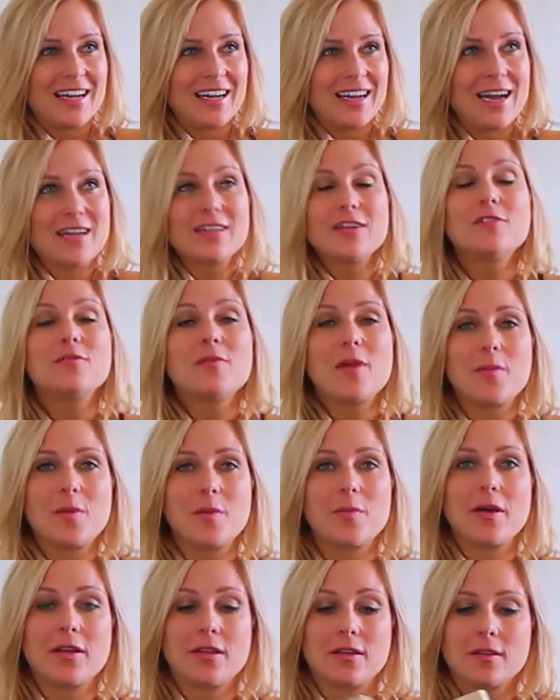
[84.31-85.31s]
I don't remember,
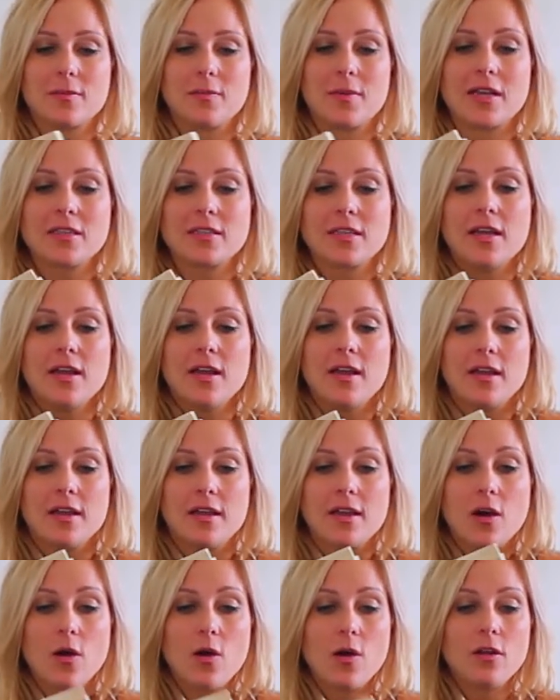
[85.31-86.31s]
but, but
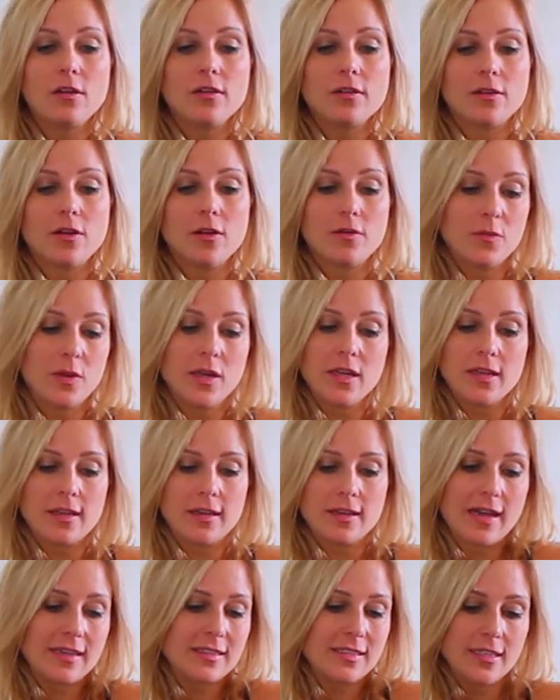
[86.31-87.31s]
all
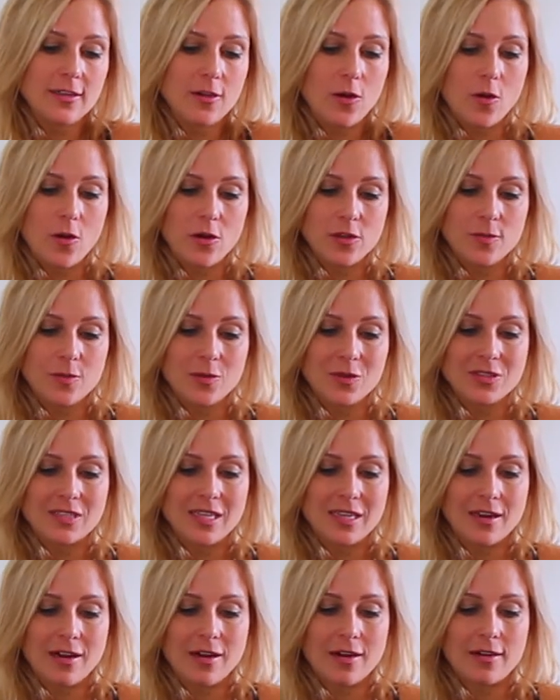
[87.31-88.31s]
really i think all the books
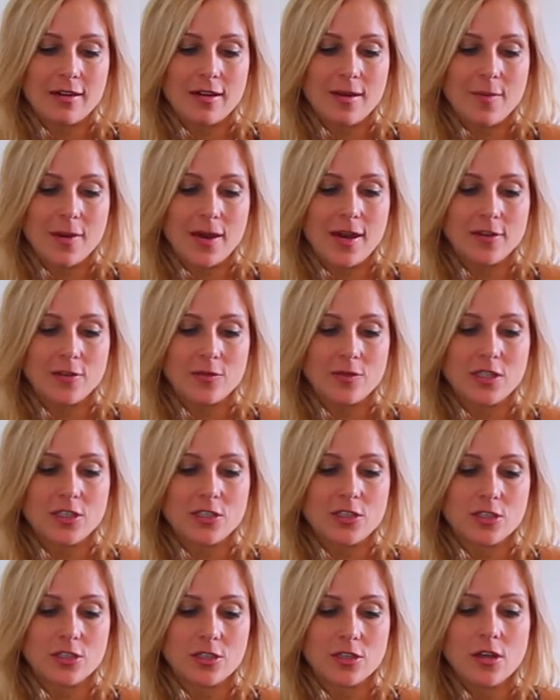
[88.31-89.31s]
that are about
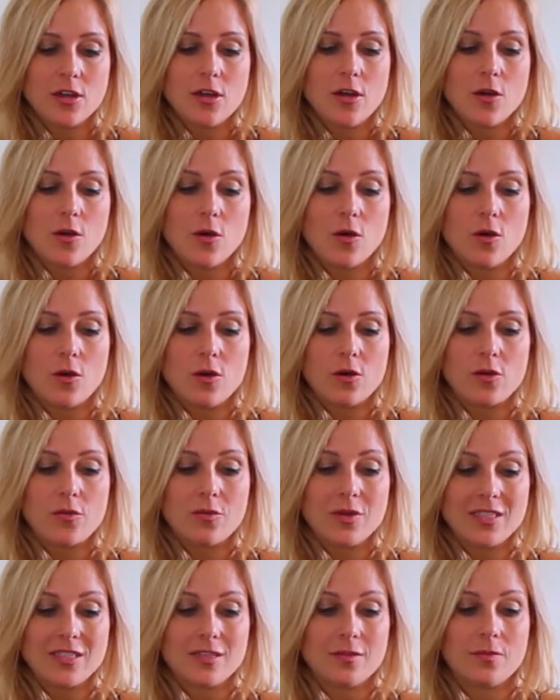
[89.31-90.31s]
richard or
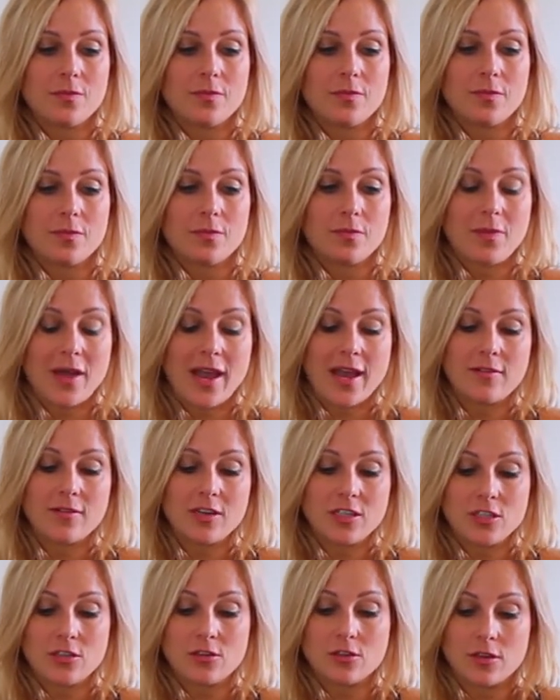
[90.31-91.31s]
written by
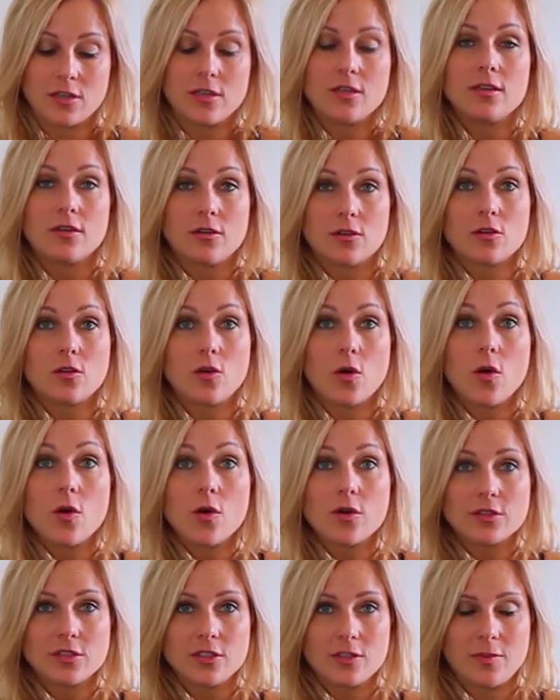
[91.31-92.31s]
richard or, or
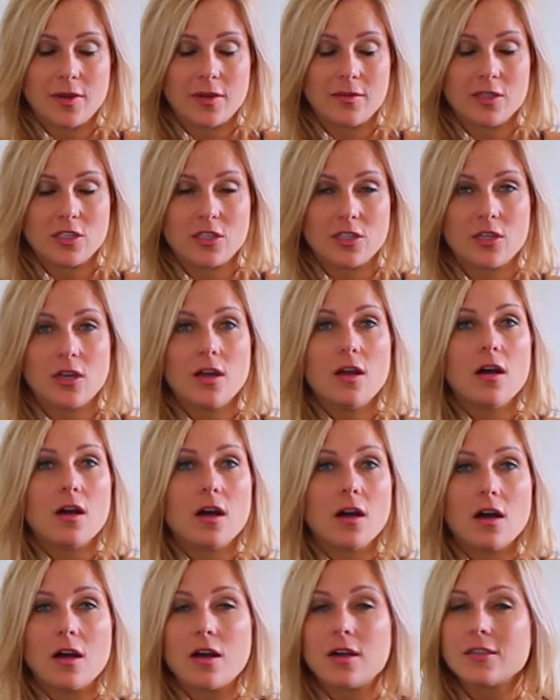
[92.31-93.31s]
co-authored by richard
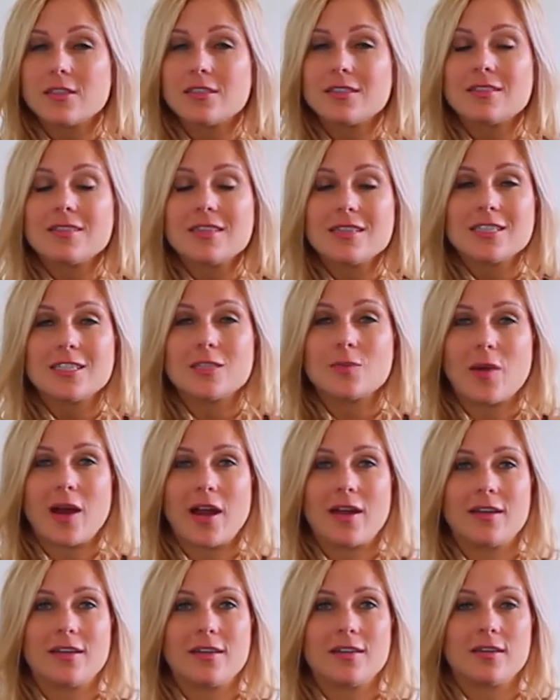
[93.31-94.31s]
are just
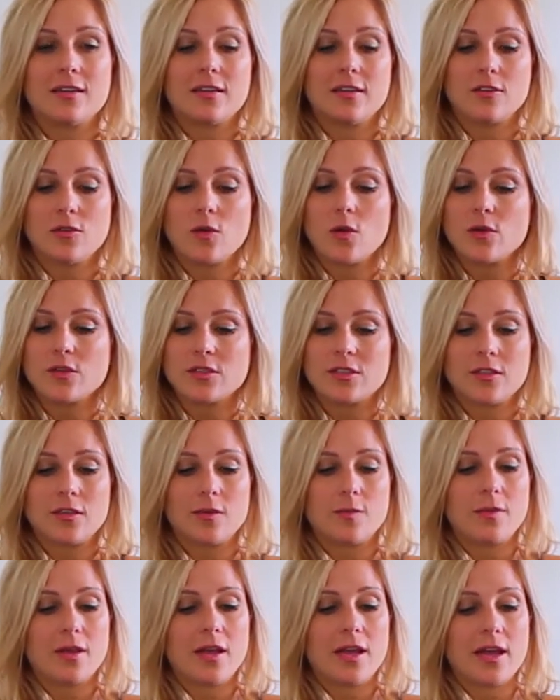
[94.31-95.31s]
inspiring and
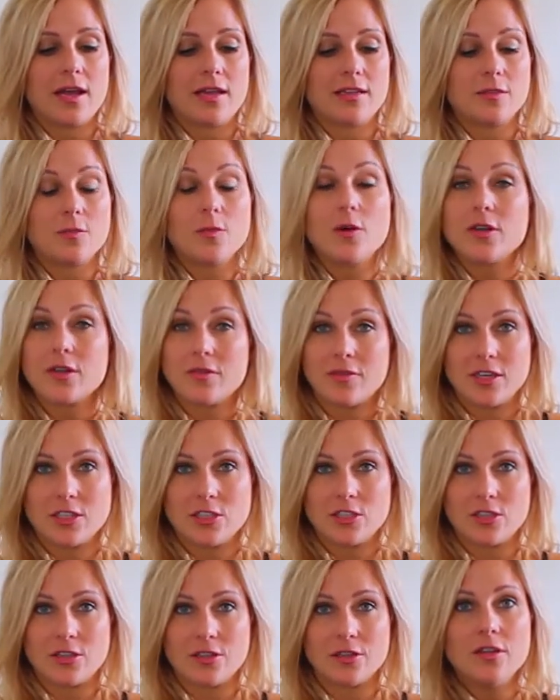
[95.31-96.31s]
awesome and
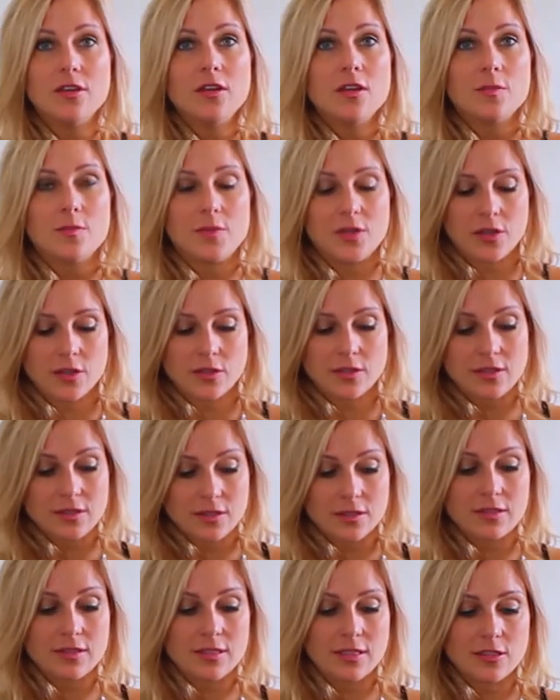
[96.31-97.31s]
motivational because
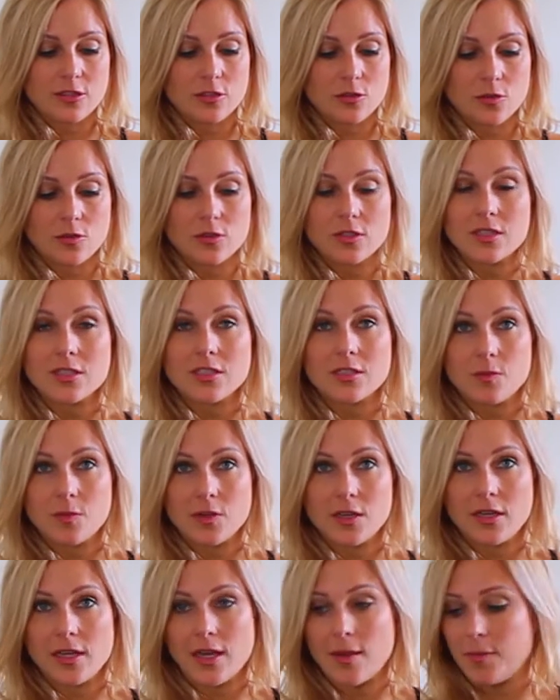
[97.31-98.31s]
this dude is
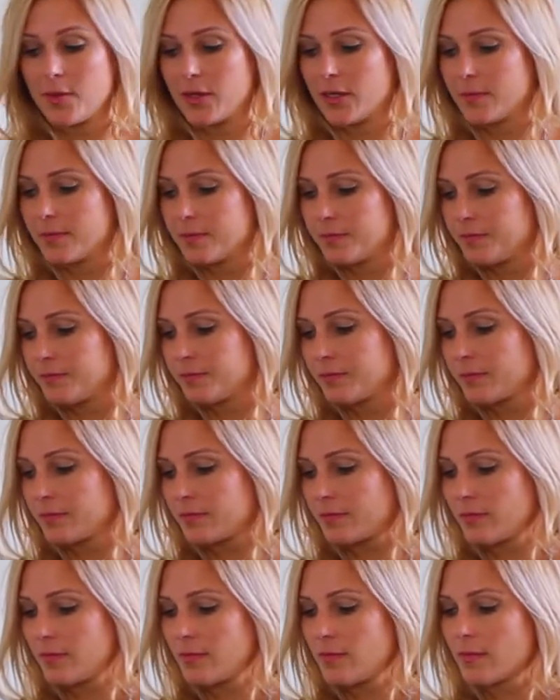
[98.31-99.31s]
pretty epic
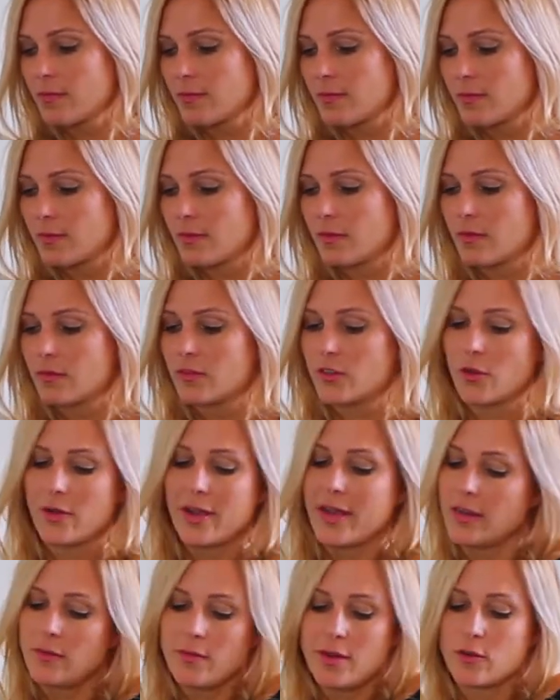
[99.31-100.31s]
so
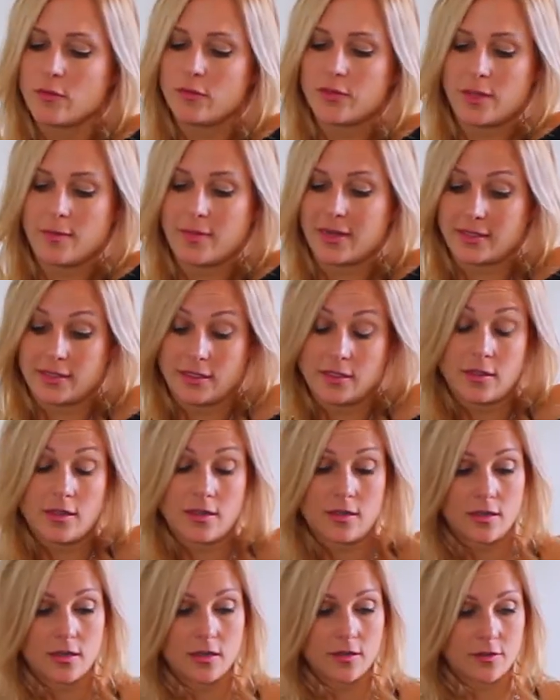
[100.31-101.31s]
any one of them I think
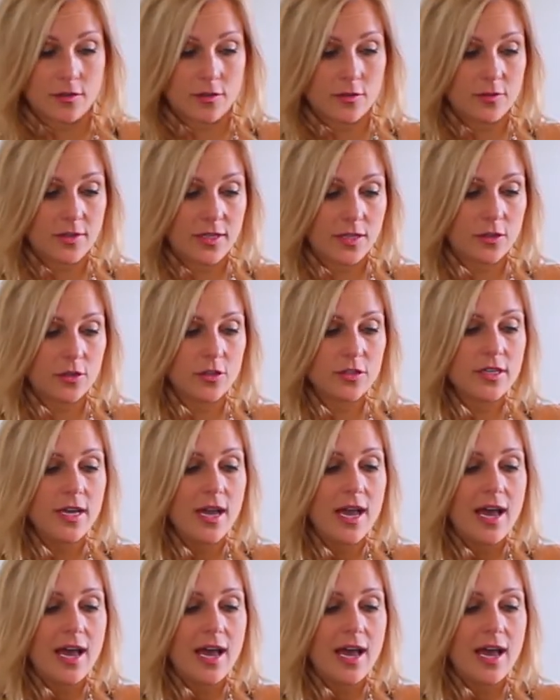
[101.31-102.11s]
are, are, really good.